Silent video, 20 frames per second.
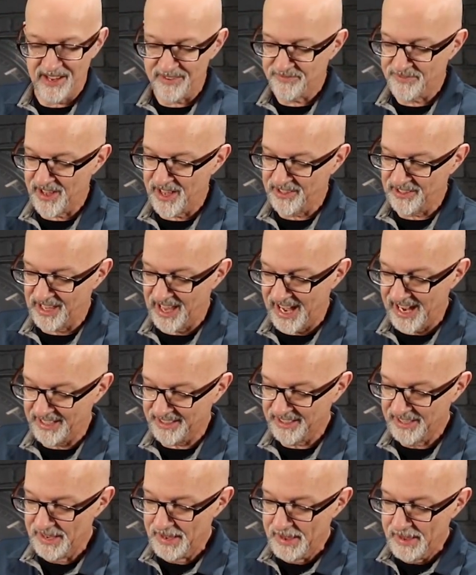They felt
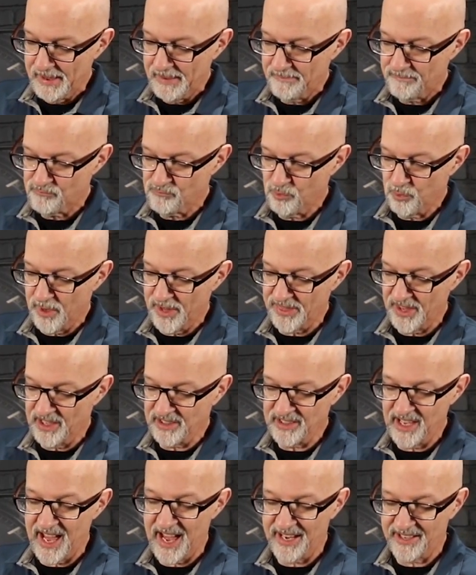like with a
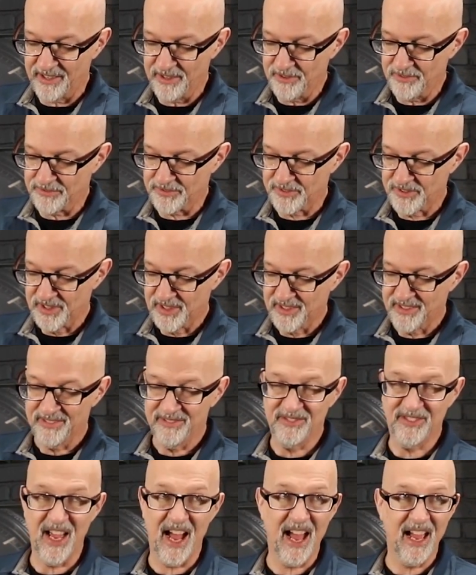lot of
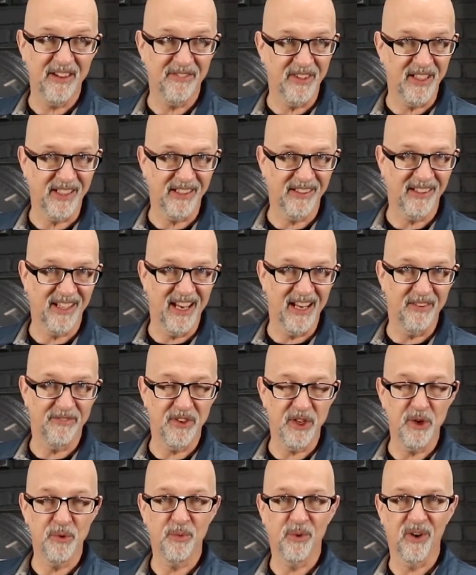diving that
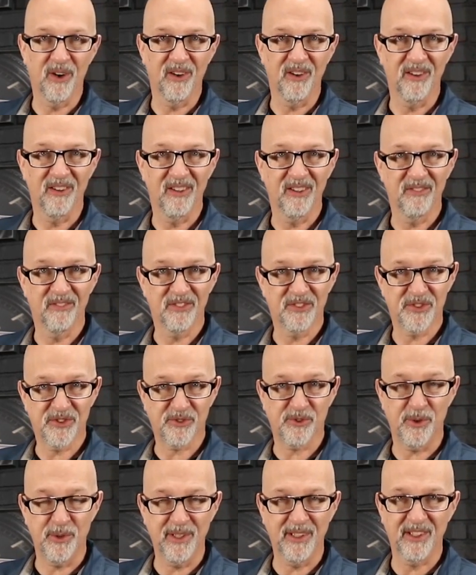if you were
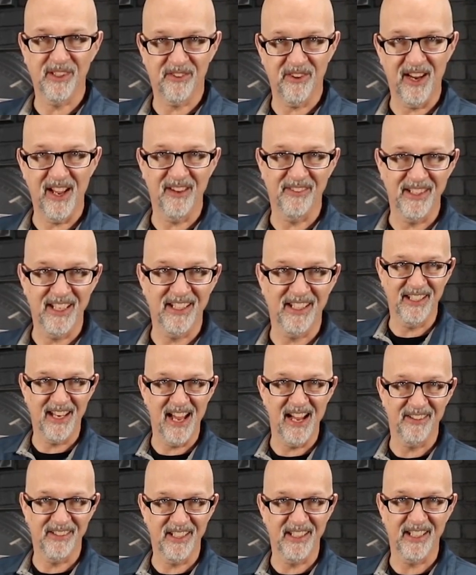screwing the crown and
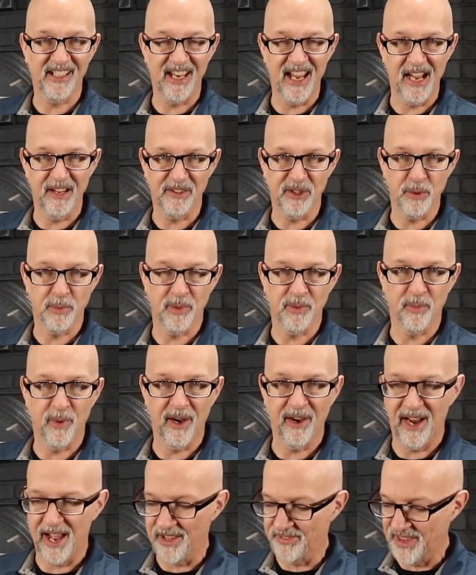out, you would
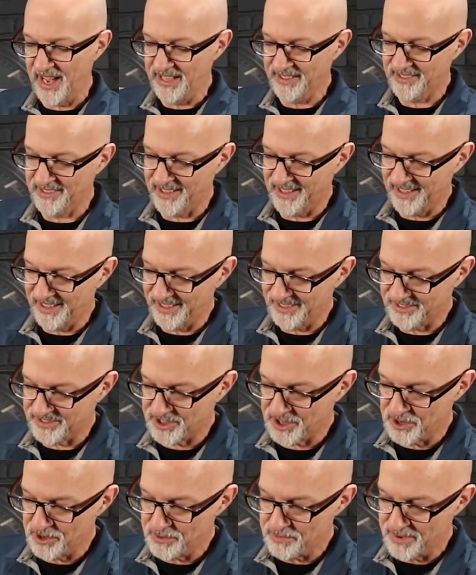wear out that
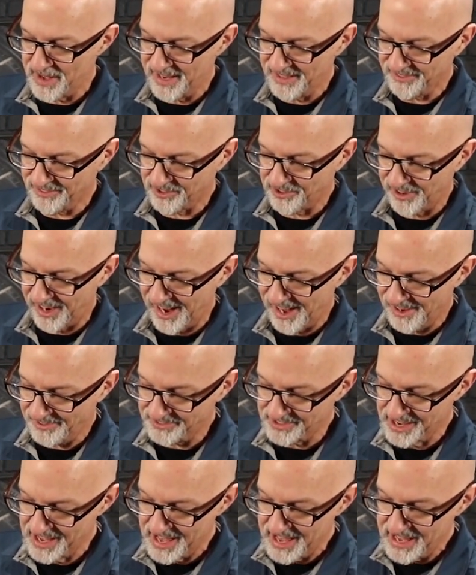tube and
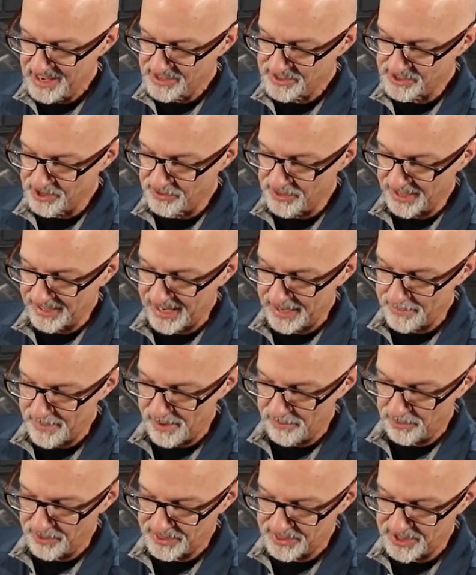crown. So they came
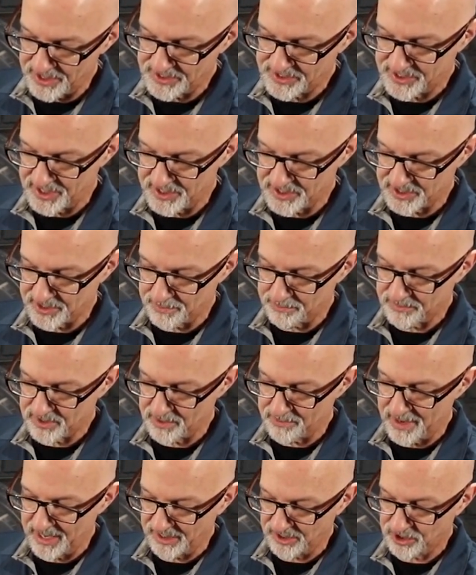up with this system
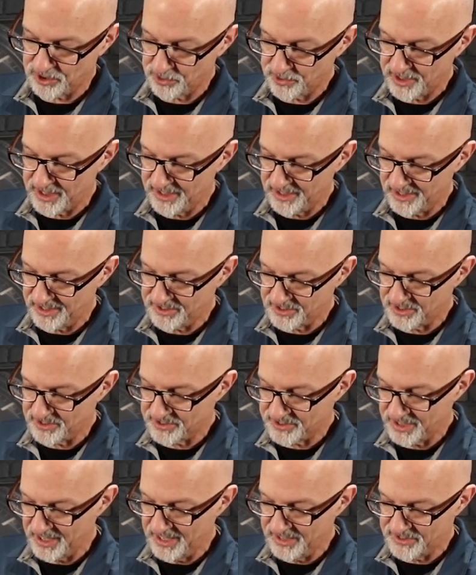to make sure that
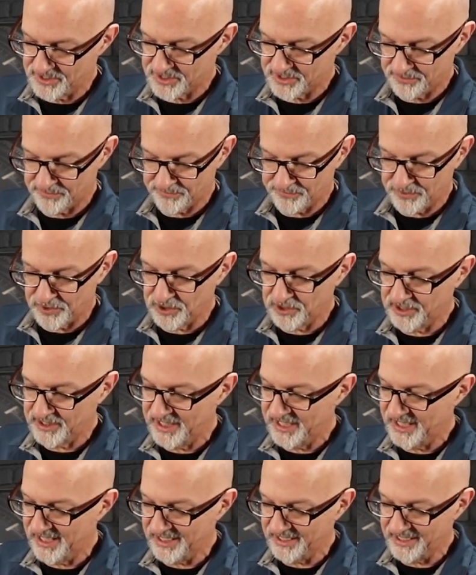it's
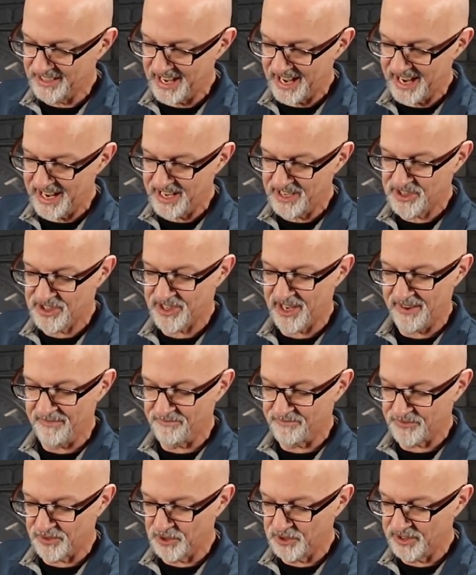fully engaged
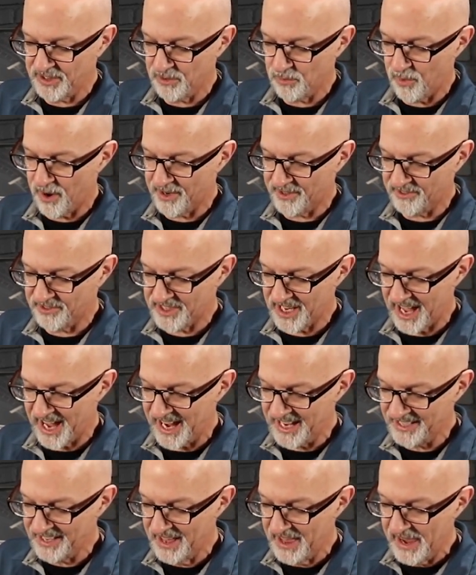and fully
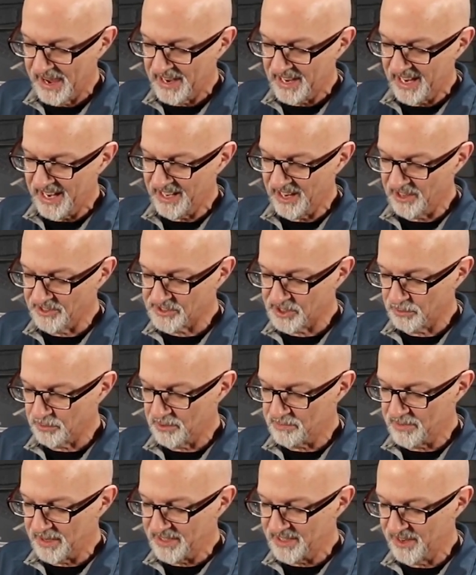watertight. It also
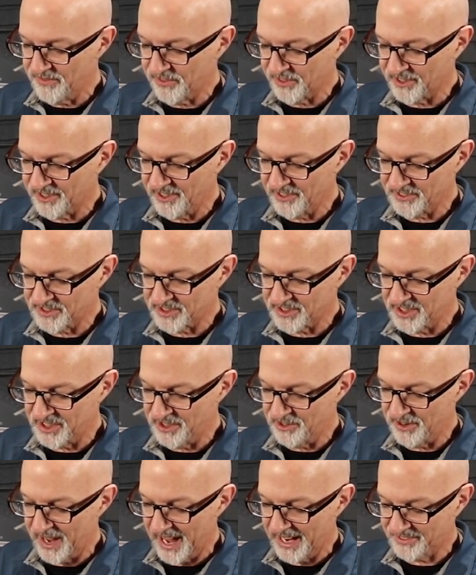would be difficult
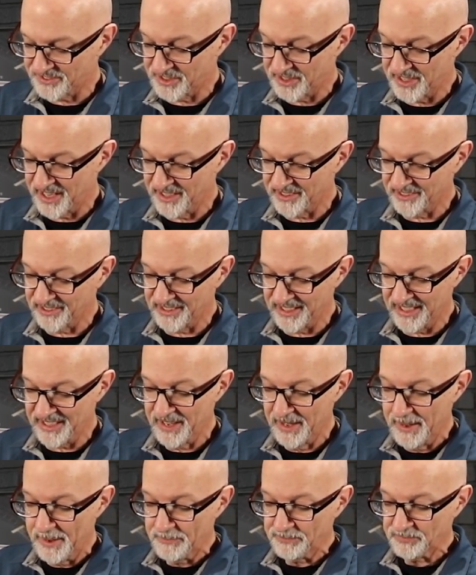to
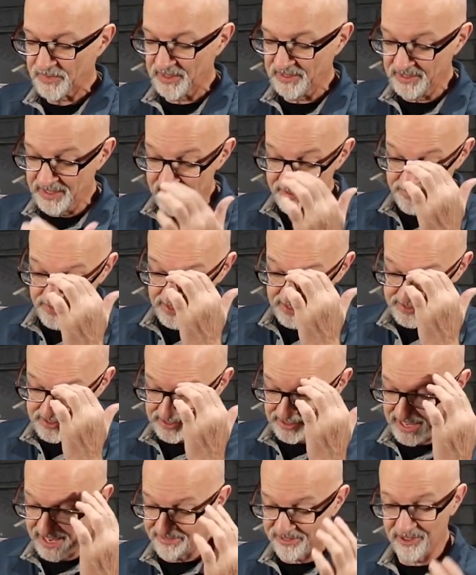accidentally leave
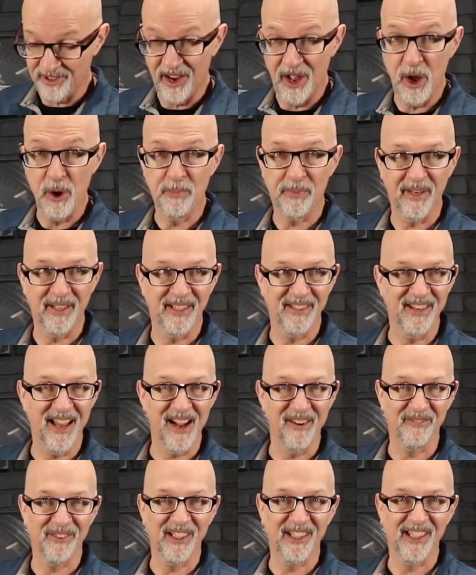this lever open and
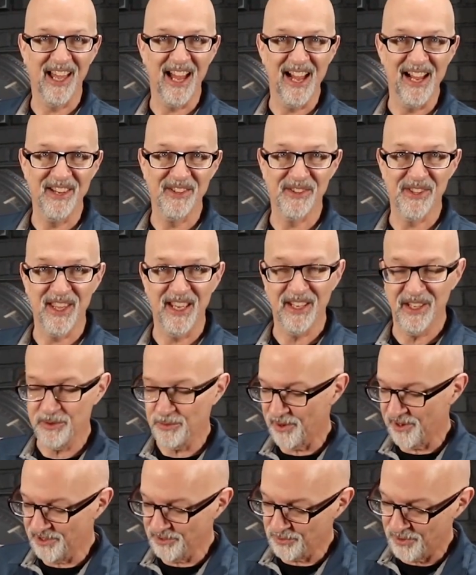not realize that
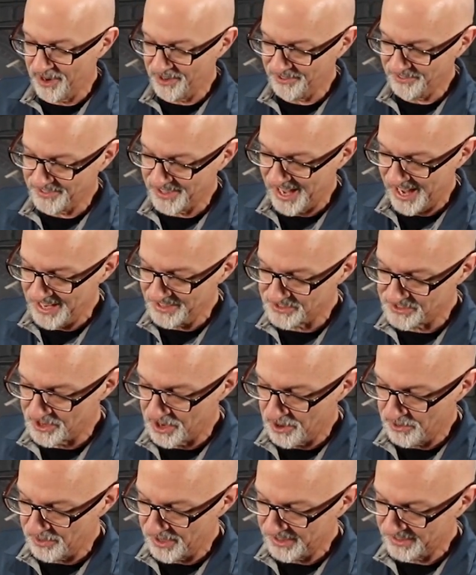you weren't watertight.
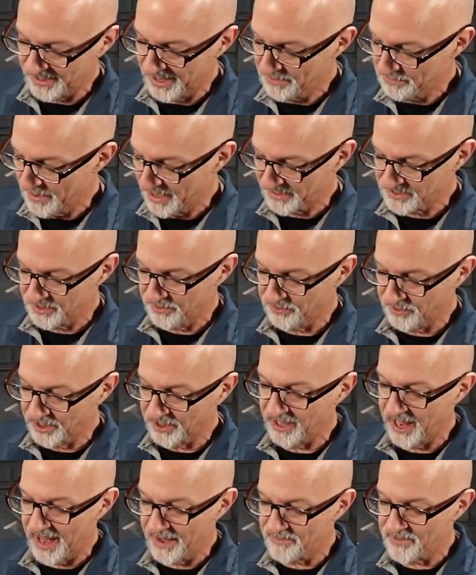So it makes it
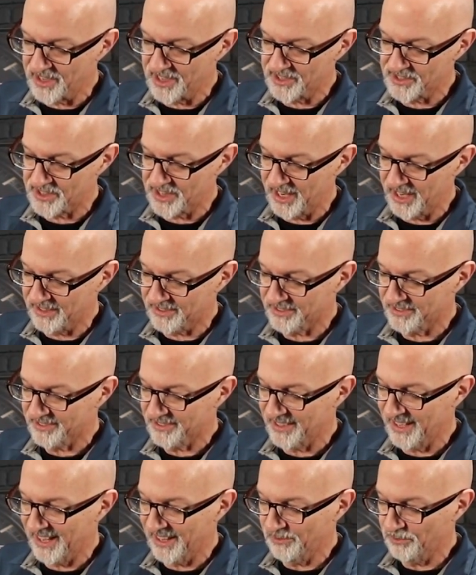real obvious that
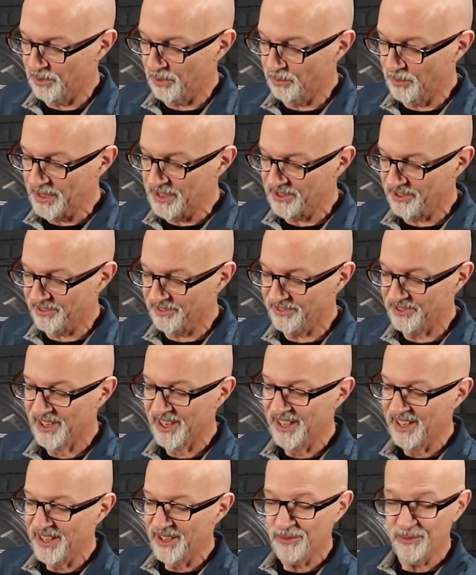when you're
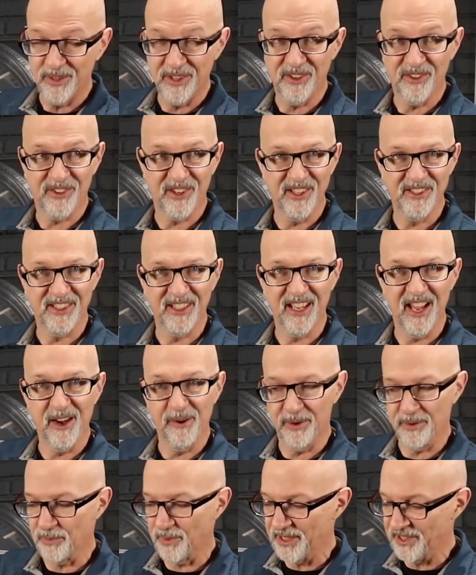good to
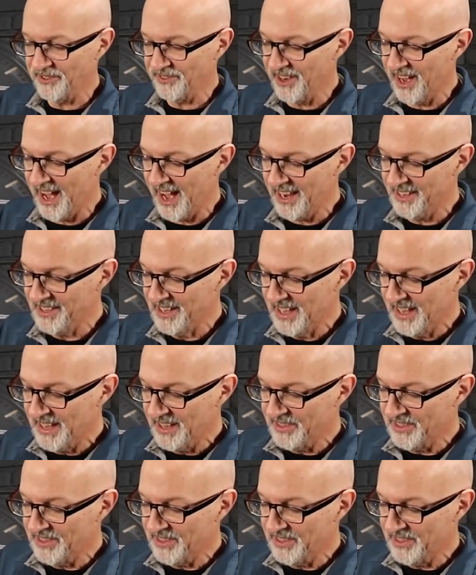go and when you're not.